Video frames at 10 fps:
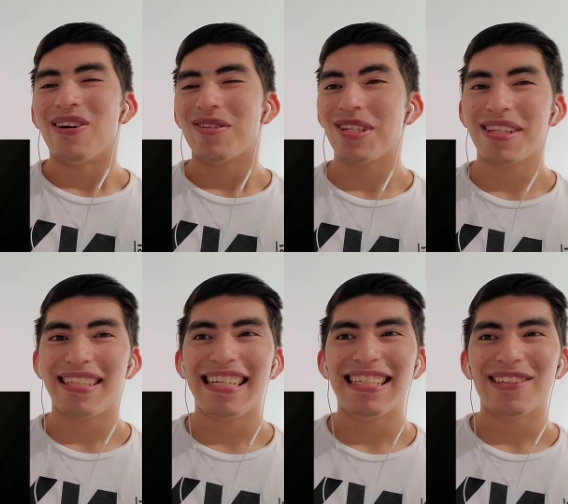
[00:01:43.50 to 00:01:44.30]
no, it's just a
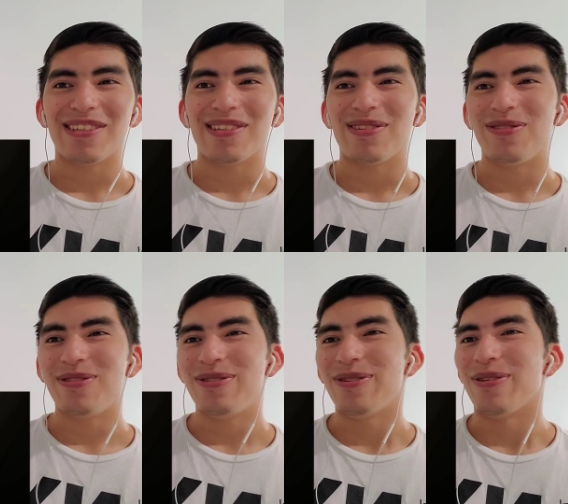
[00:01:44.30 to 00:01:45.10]
teaser.
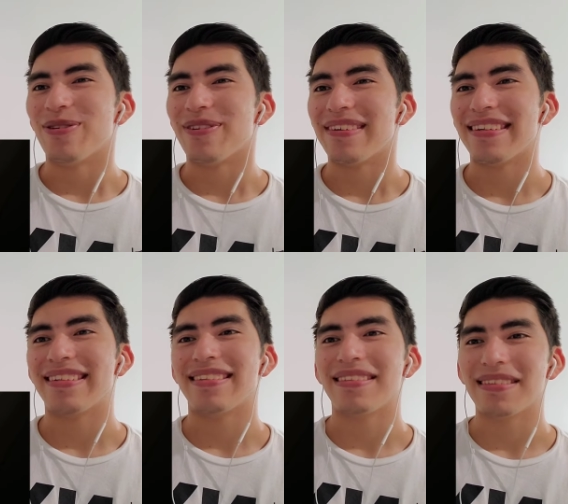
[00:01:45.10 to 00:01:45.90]
Ooh.
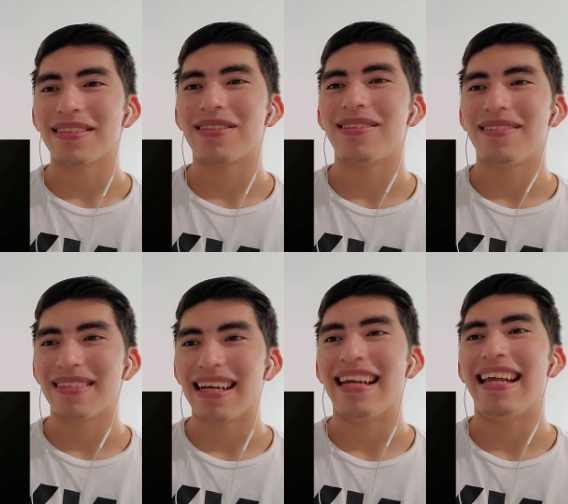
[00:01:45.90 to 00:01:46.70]

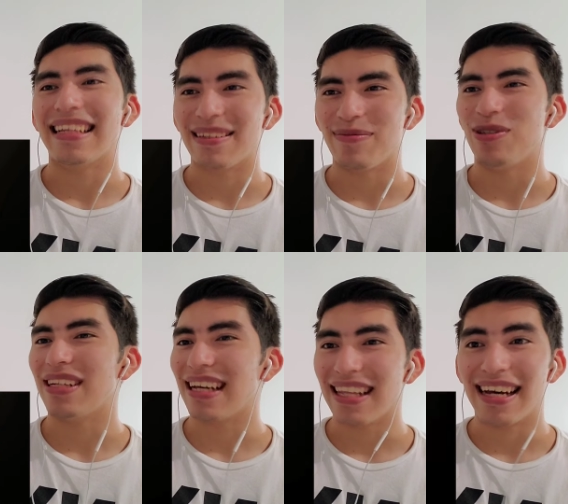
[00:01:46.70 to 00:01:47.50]
I like this
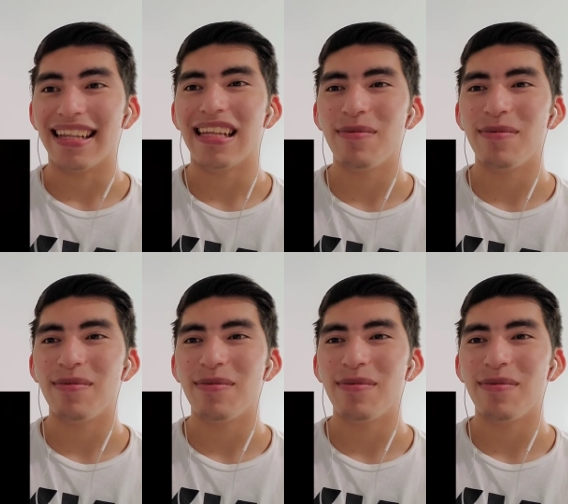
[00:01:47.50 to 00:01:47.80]
music a lot.